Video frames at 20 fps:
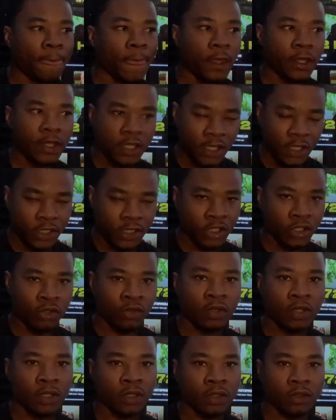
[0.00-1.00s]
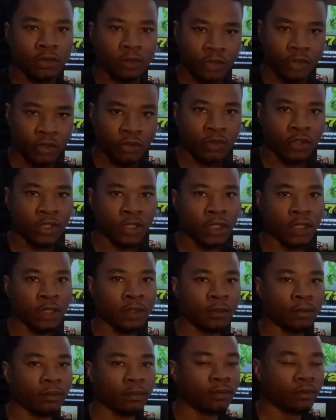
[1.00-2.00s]
teaching you to do shit,
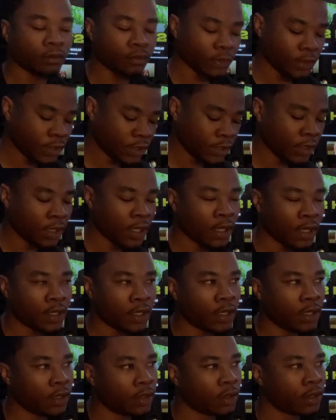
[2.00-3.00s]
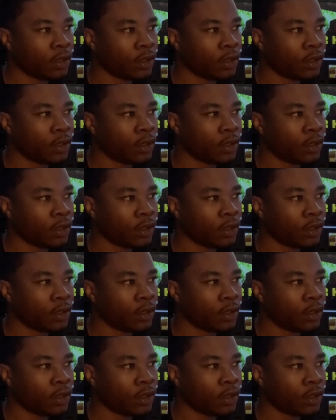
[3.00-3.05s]
shit like that.